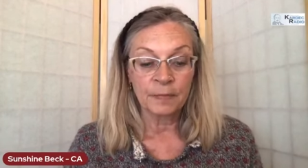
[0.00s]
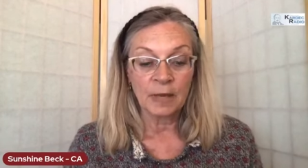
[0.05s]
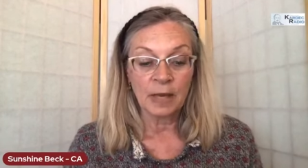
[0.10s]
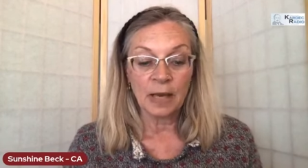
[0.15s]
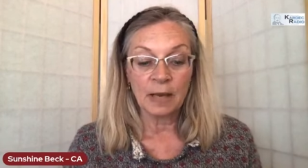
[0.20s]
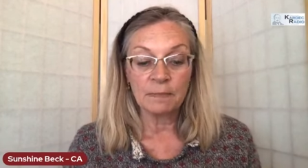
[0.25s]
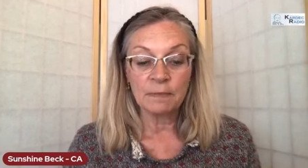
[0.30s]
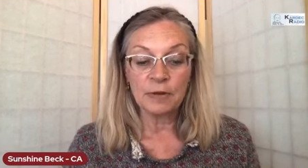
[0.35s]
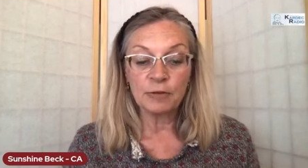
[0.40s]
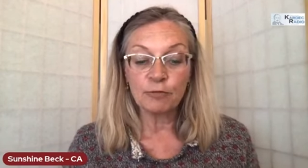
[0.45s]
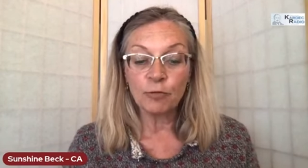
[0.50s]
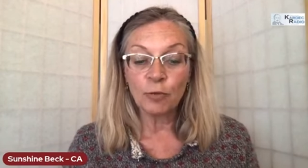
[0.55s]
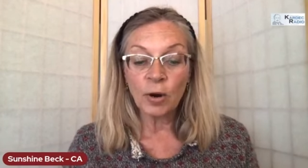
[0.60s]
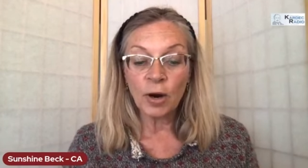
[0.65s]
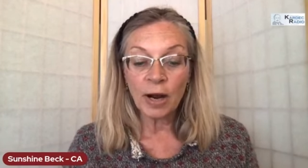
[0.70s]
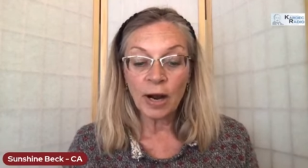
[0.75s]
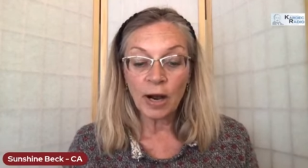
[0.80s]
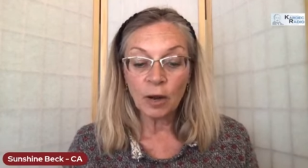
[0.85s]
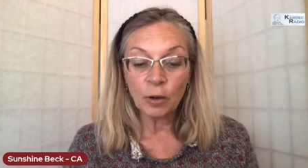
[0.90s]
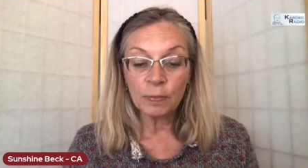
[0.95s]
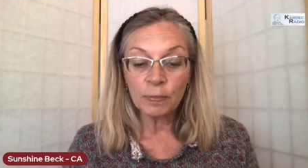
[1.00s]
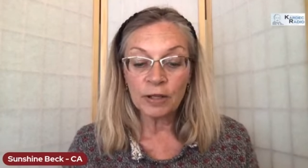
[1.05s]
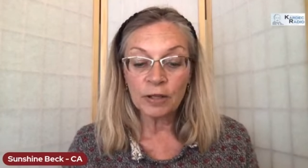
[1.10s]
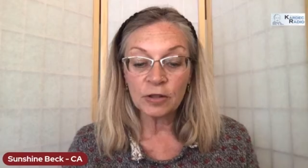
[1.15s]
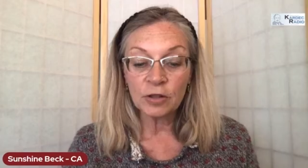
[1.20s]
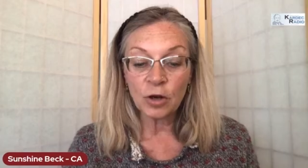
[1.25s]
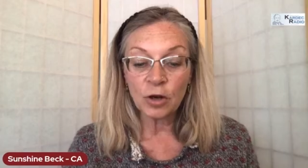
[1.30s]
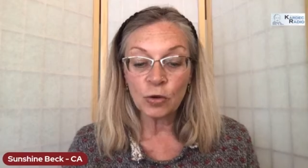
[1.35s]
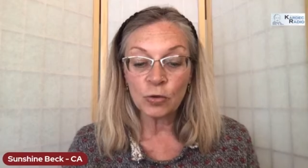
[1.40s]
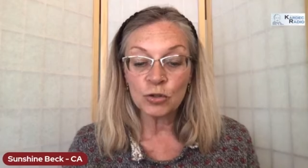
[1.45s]
And before helping
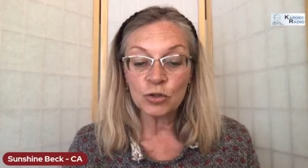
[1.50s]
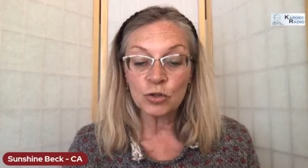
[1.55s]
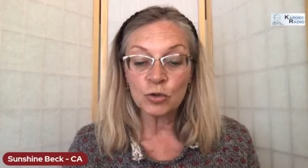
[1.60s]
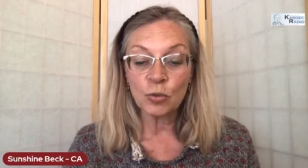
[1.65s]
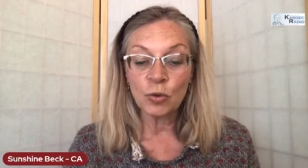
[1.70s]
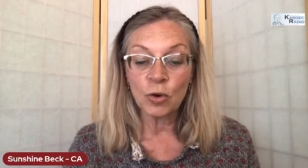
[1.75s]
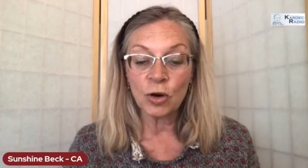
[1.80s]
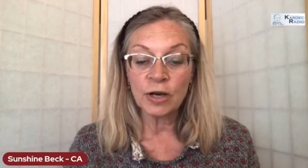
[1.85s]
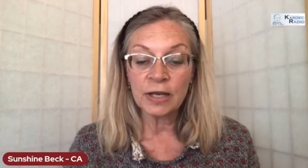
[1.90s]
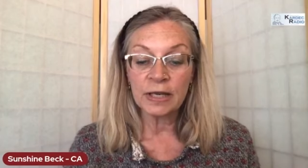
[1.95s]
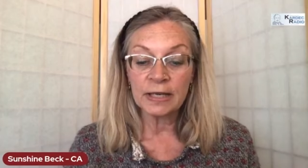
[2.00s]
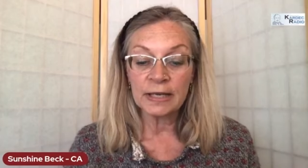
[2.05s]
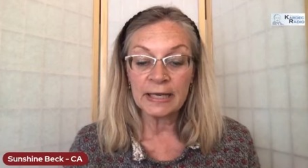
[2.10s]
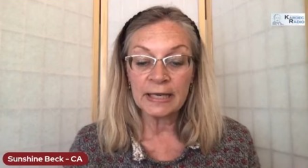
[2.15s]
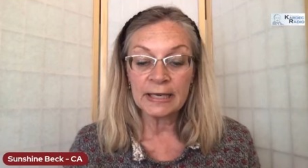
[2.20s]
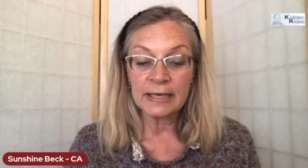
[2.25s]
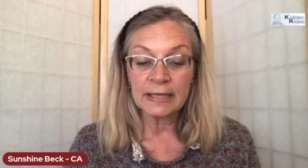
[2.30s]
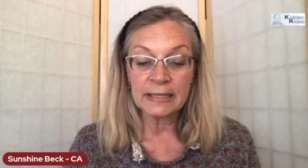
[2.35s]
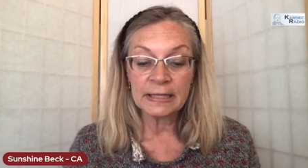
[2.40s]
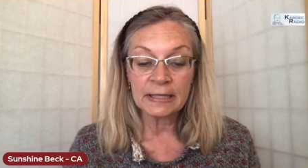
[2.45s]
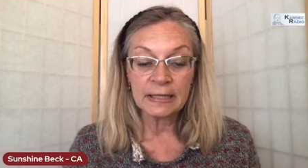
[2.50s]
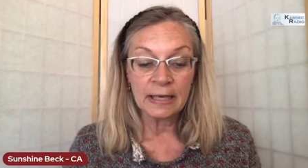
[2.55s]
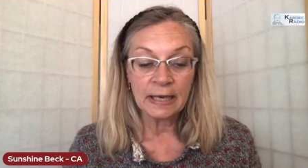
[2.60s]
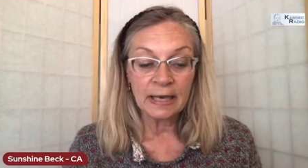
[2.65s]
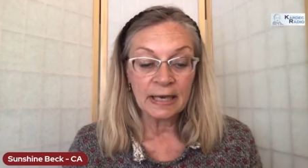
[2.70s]
those who are in need,